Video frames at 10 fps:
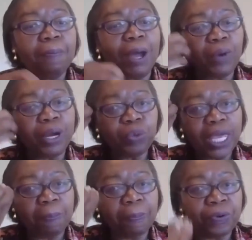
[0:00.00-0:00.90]
But when
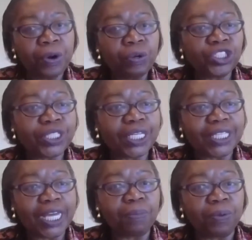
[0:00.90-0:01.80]
we approach the
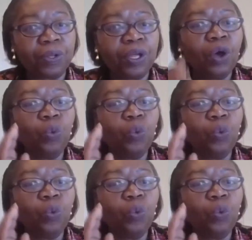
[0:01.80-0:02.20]
table,